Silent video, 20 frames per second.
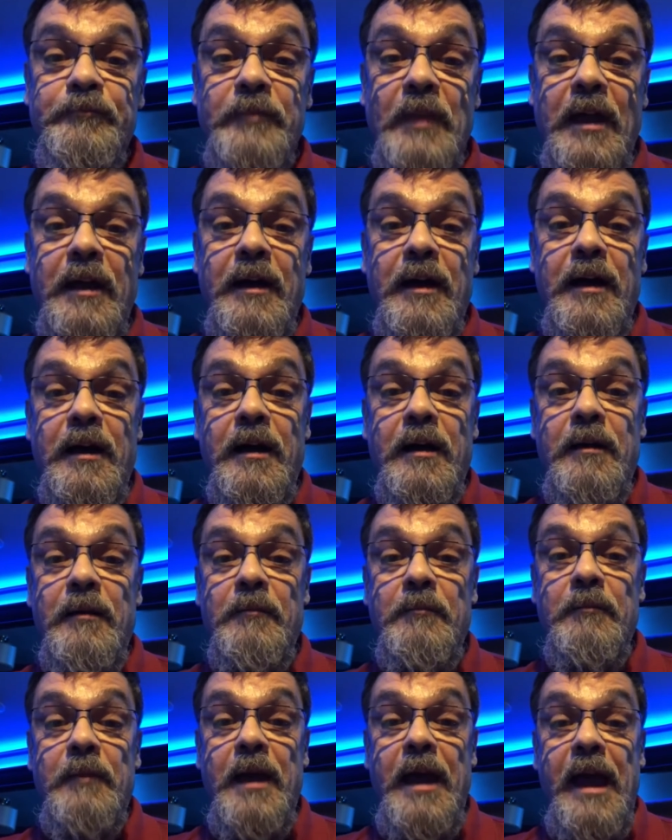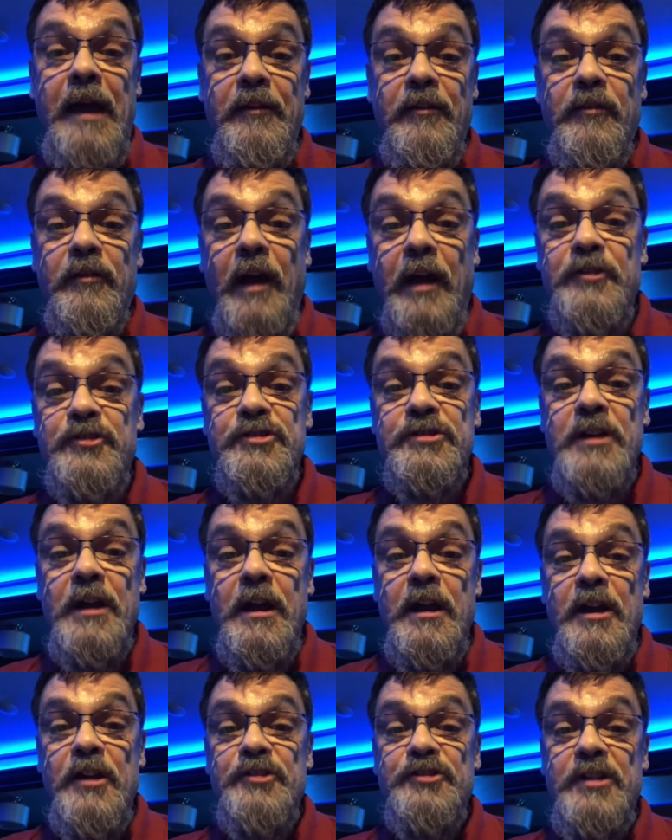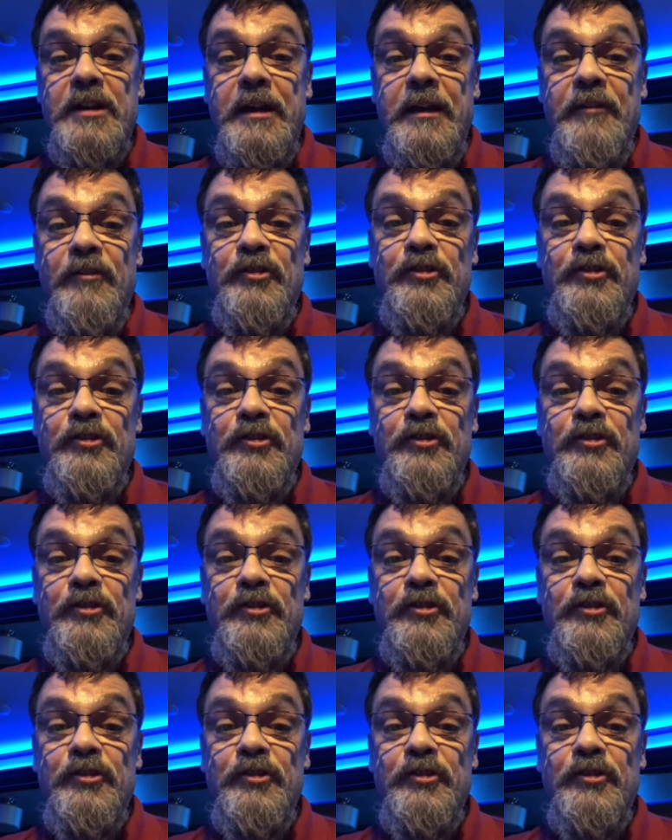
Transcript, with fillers: Um, as such, she is